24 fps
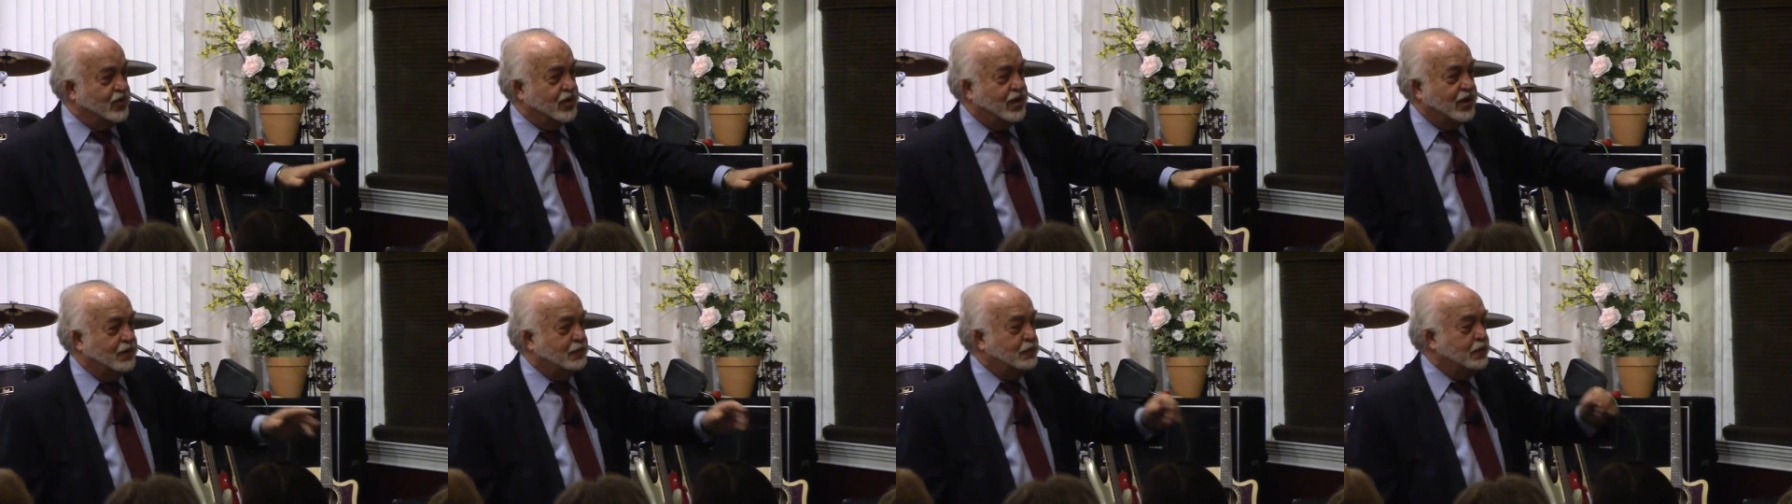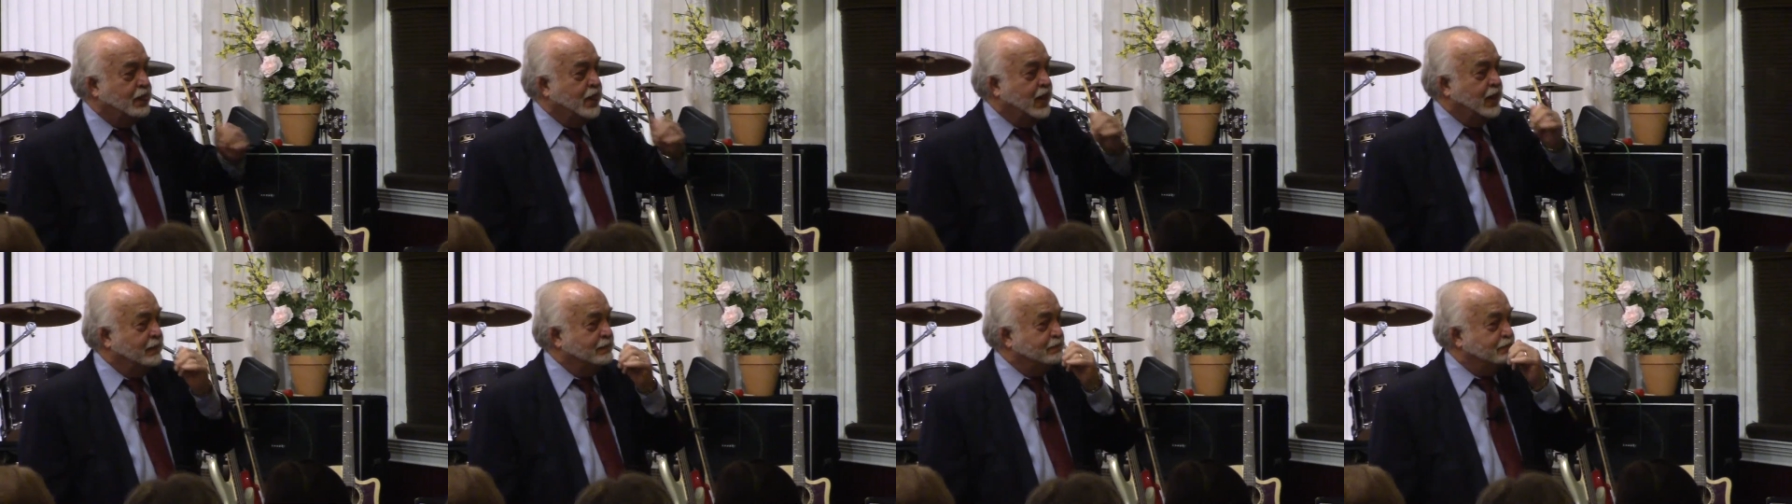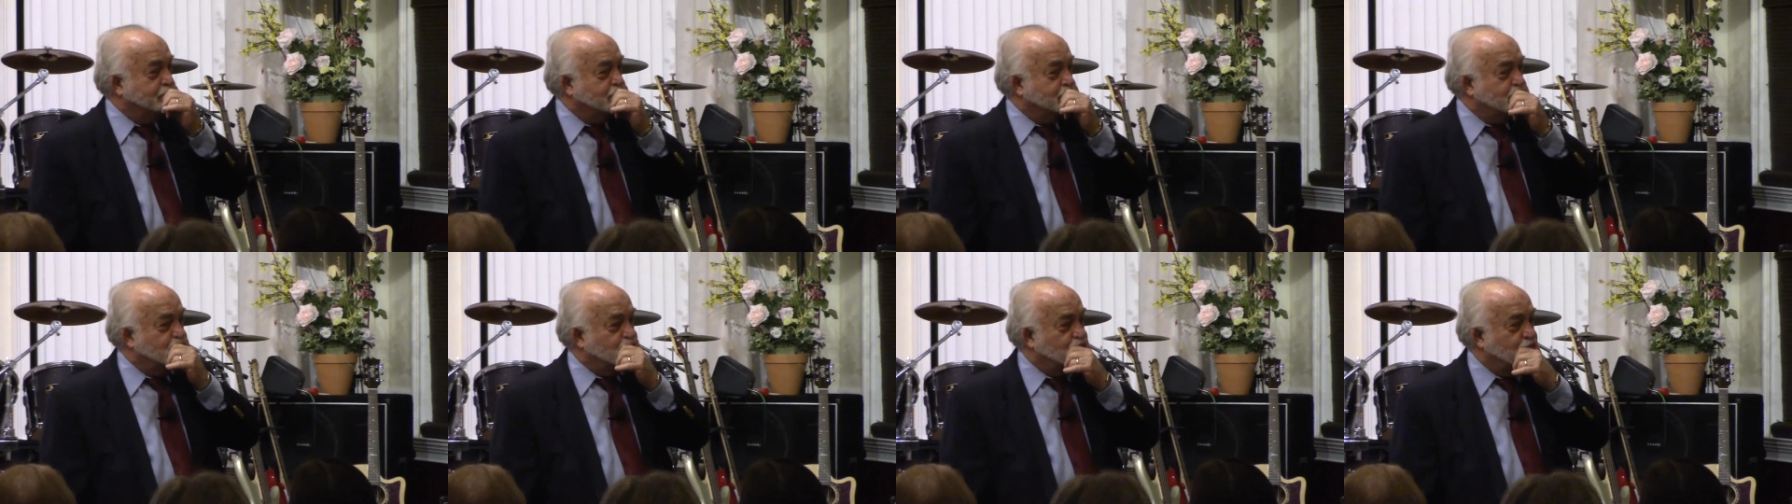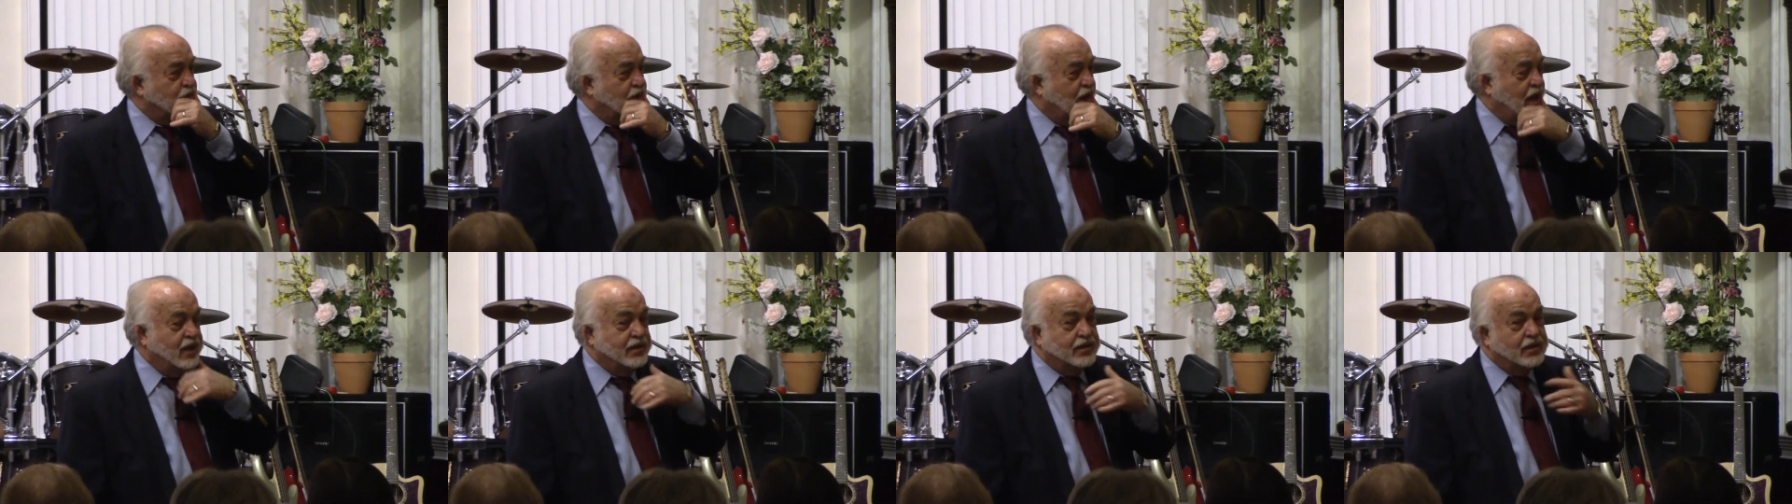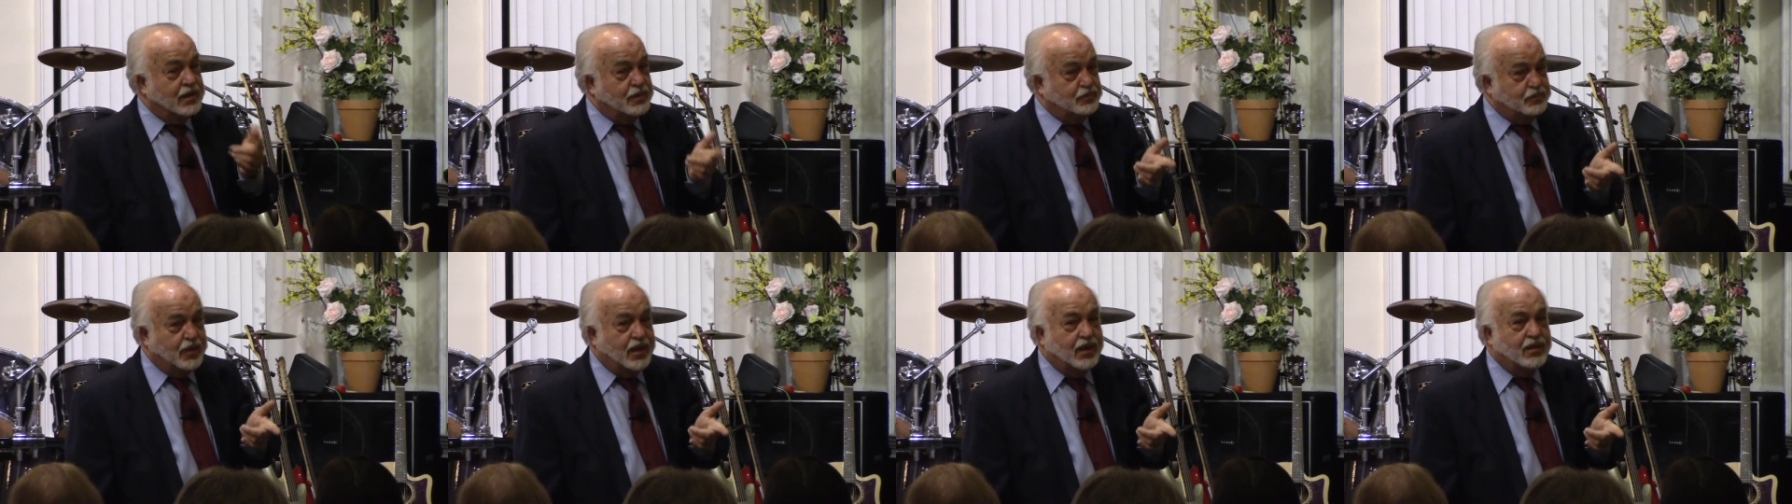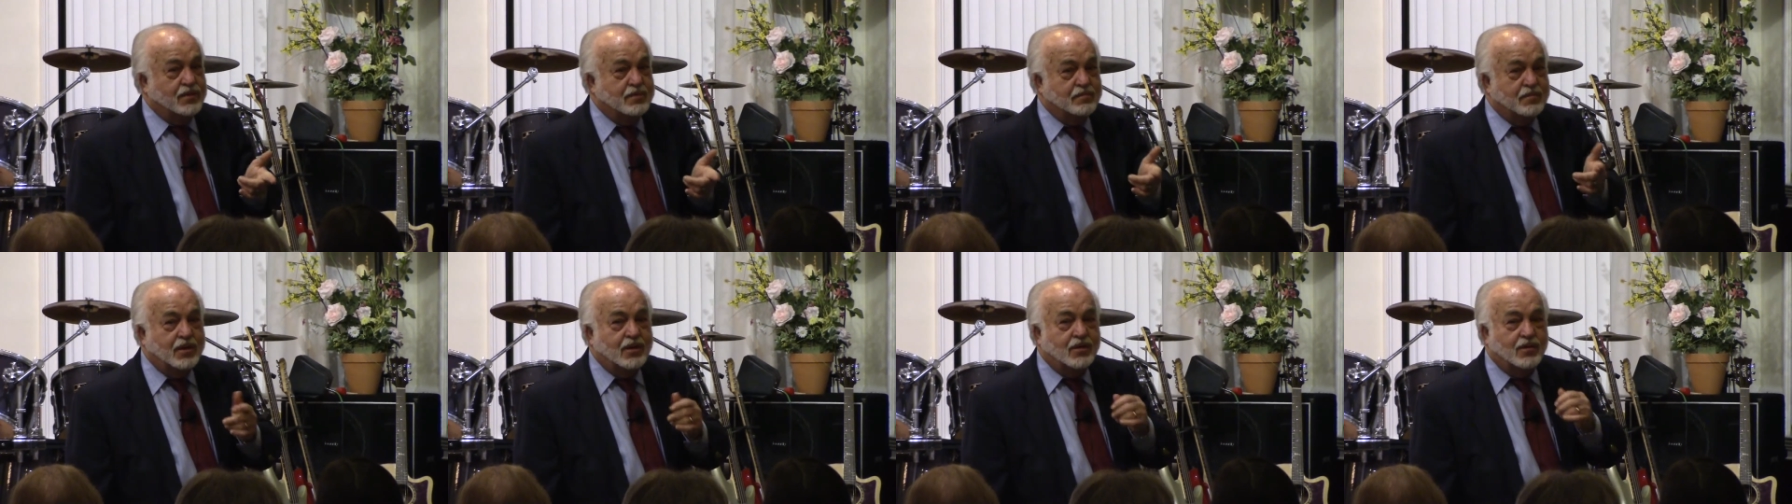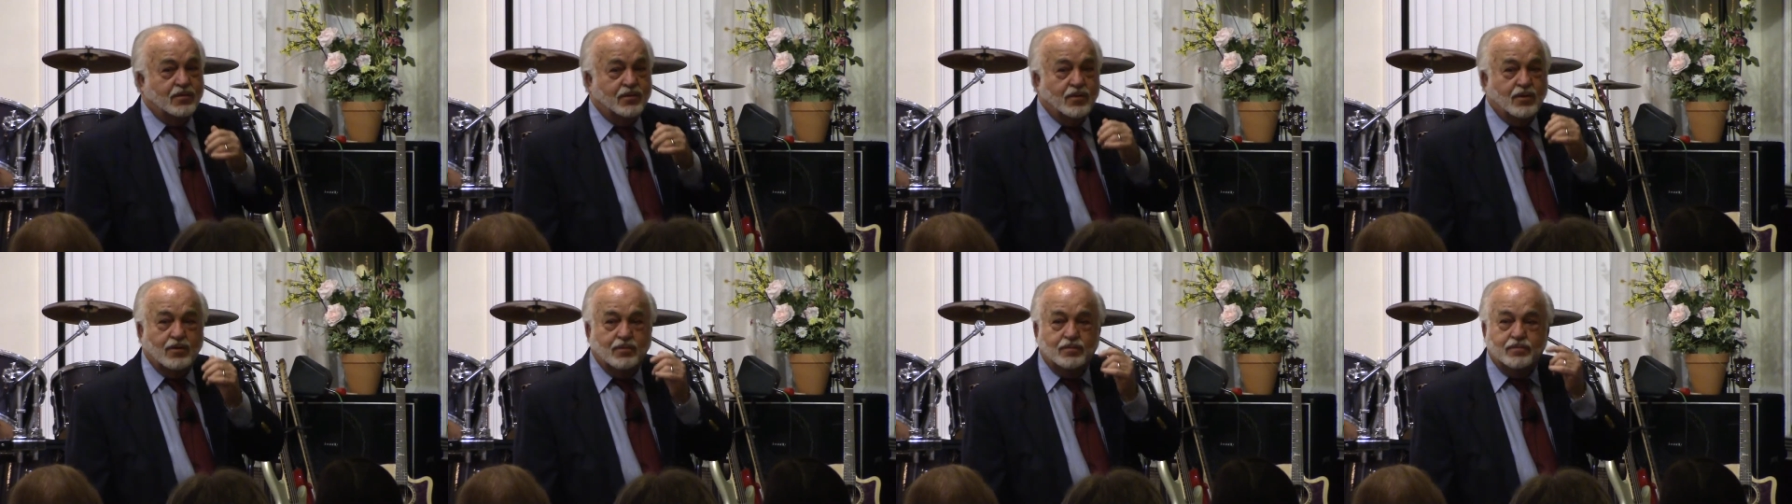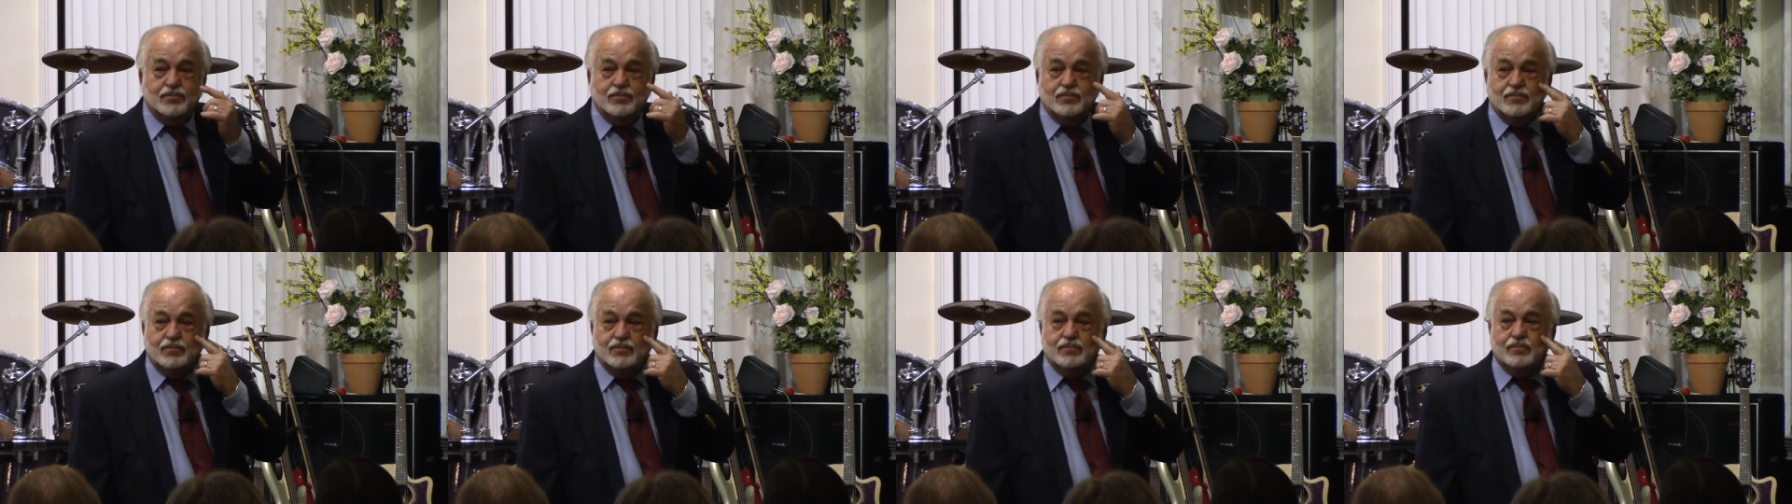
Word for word: well. I did pay the meal though.